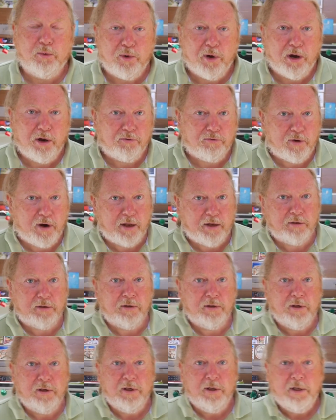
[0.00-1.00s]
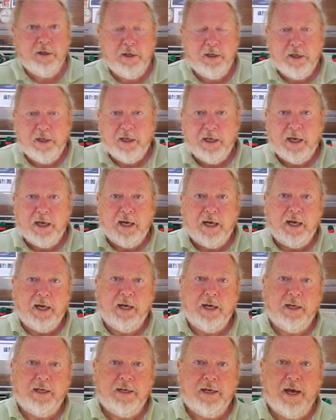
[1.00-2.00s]
well run
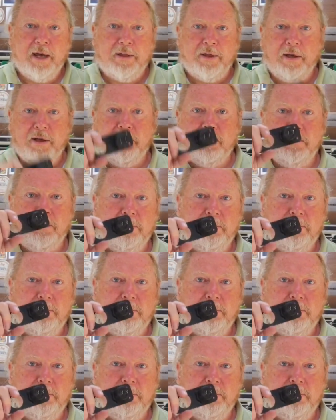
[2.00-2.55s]
another